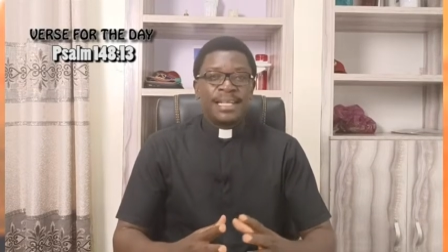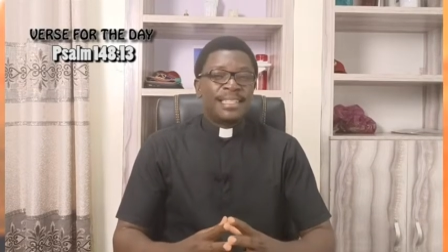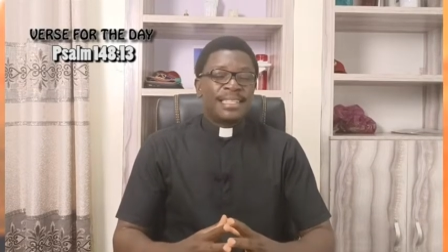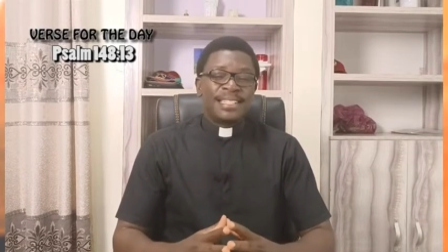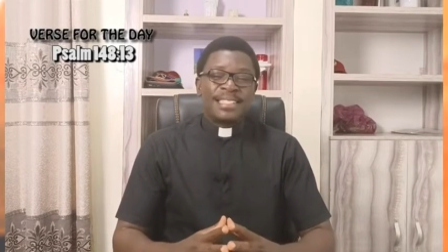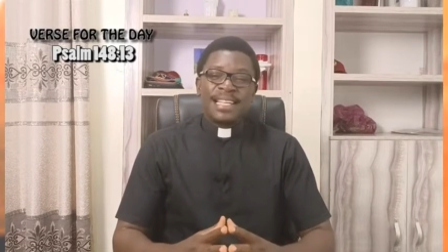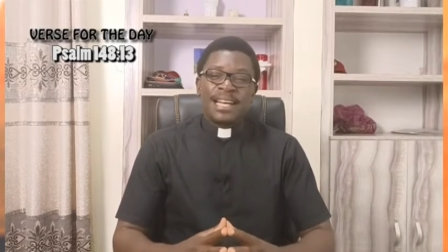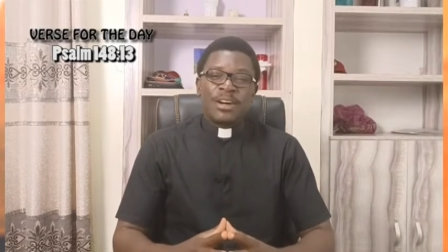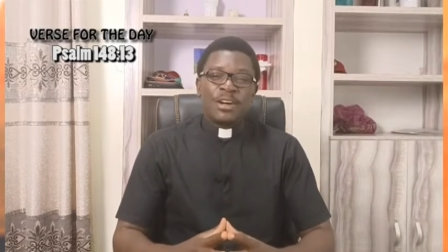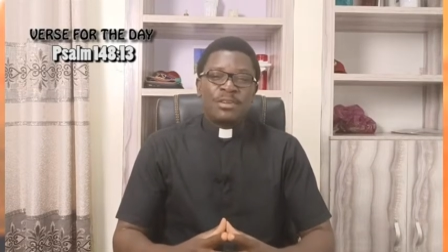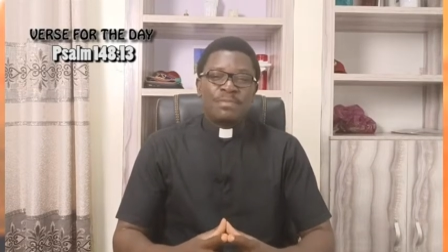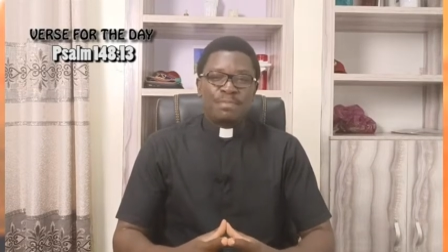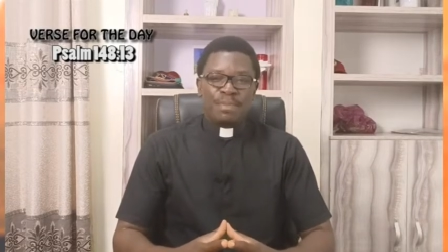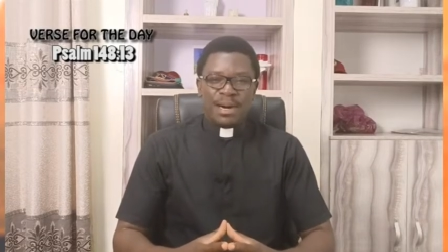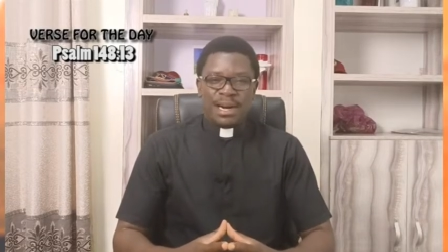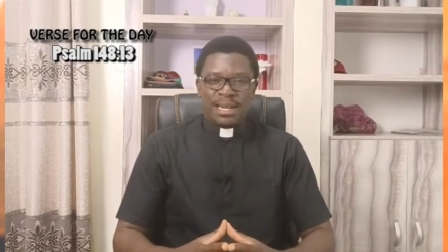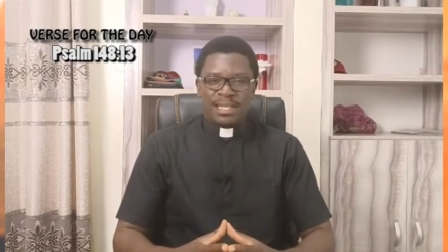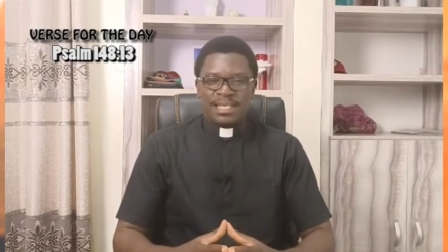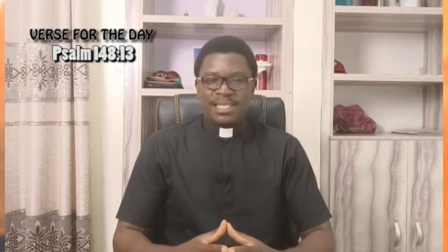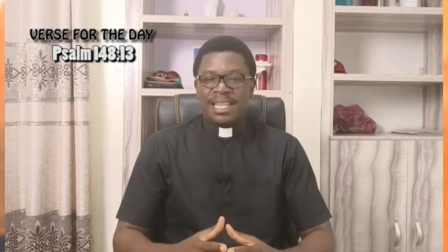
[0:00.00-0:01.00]
The second
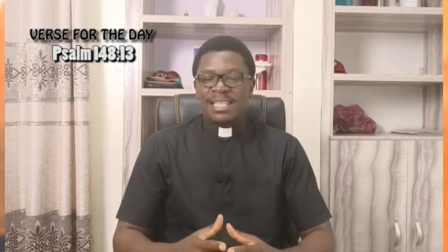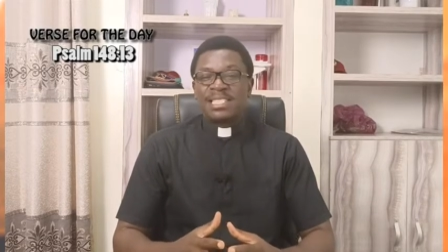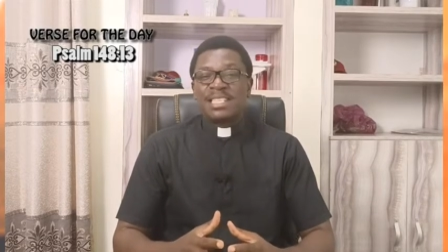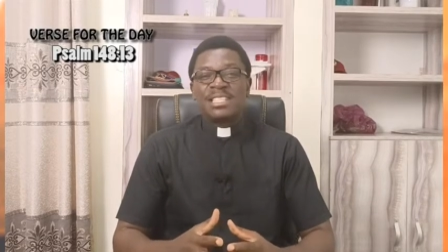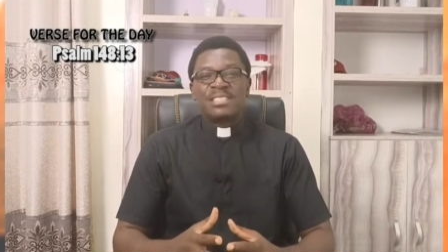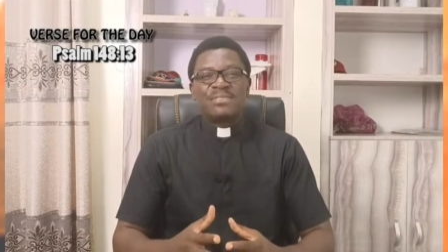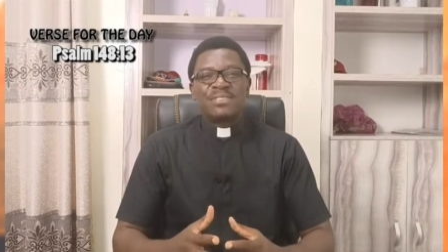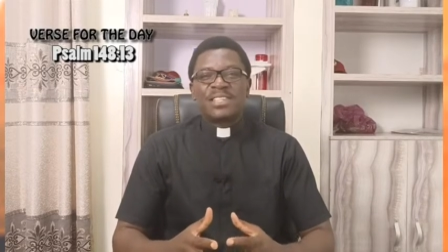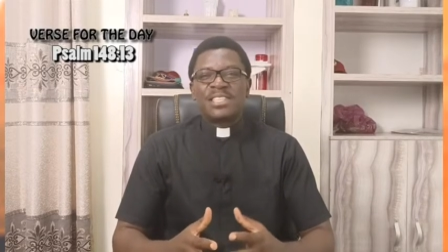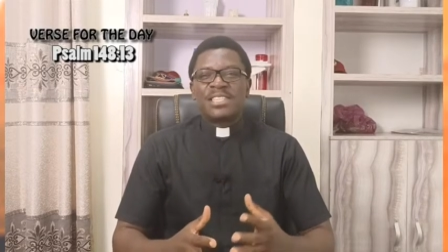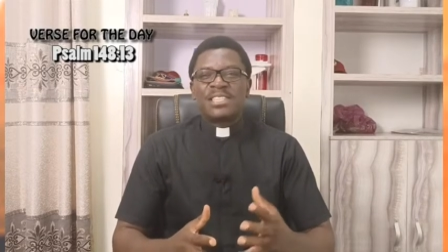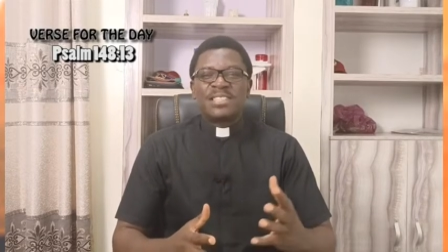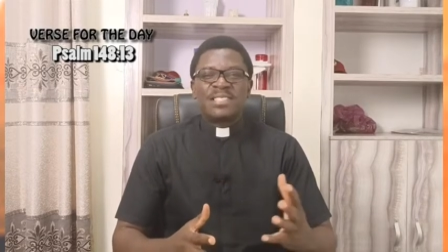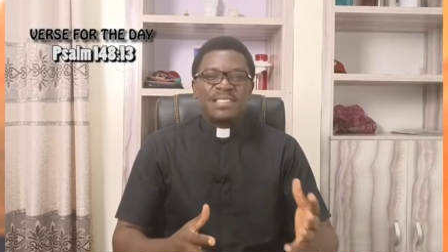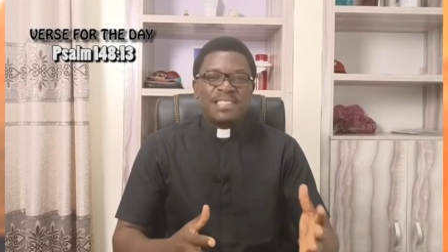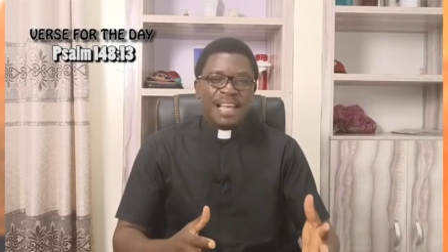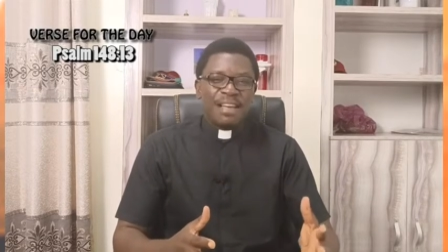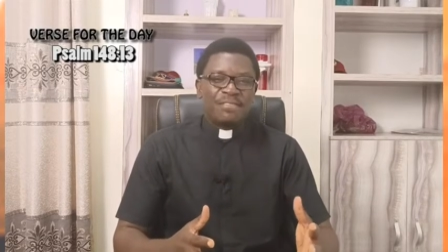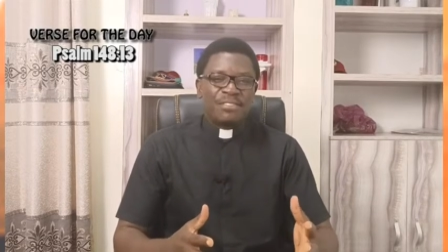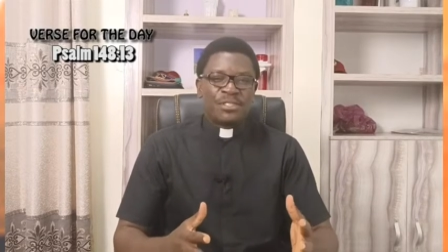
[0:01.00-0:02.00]
part, that is verses
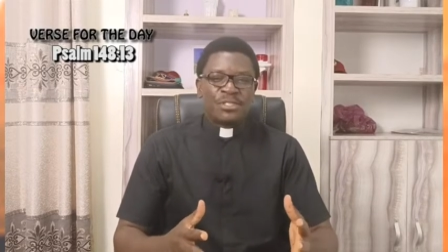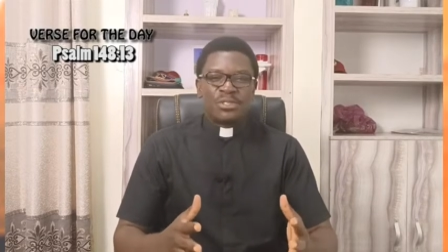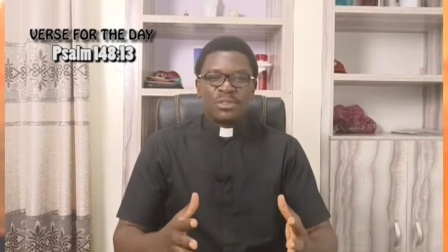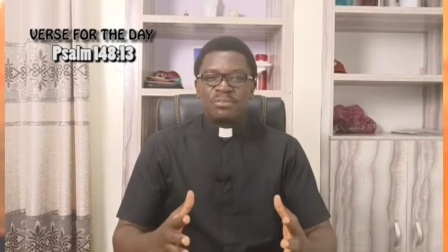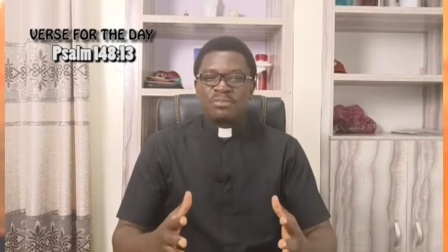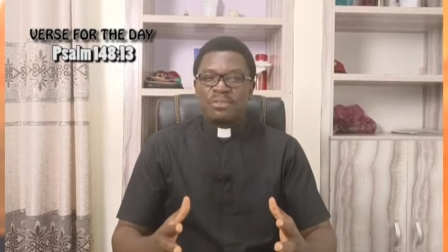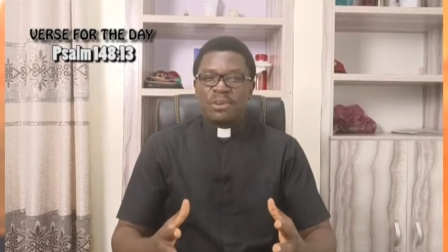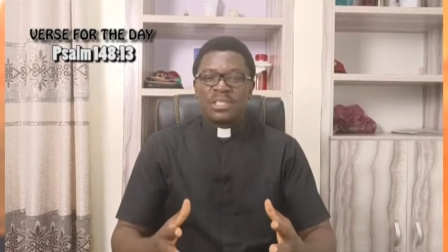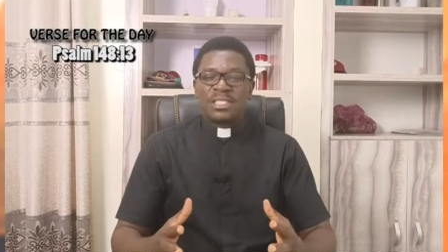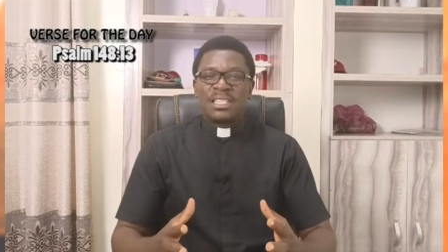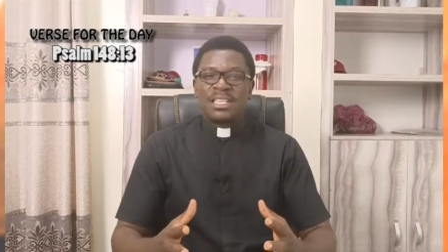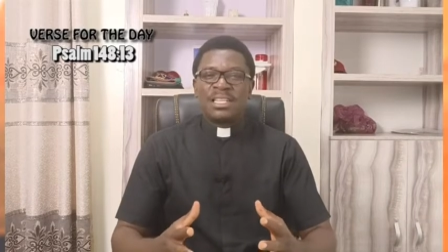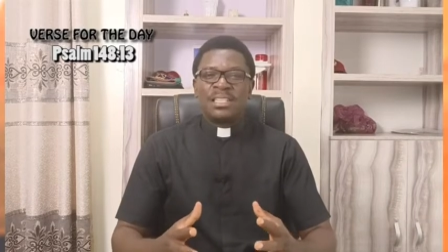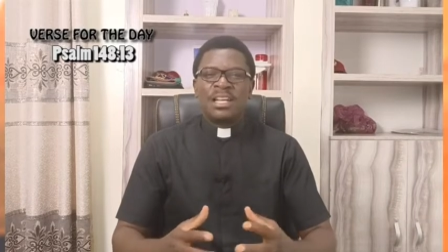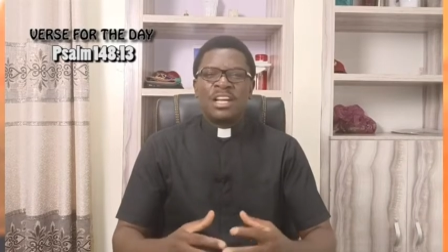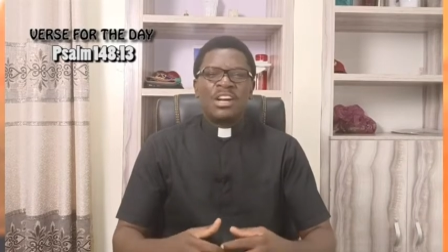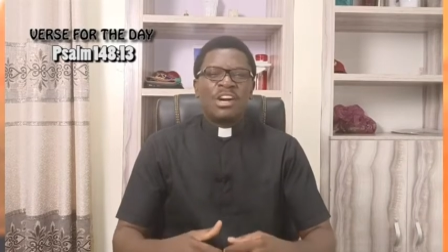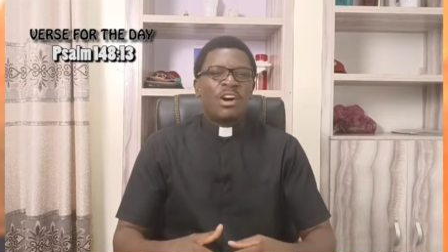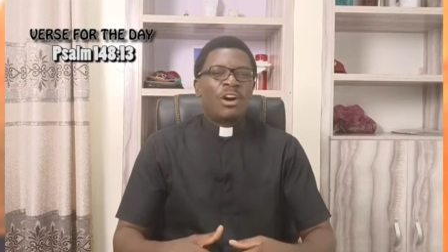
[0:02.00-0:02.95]
7 to 14,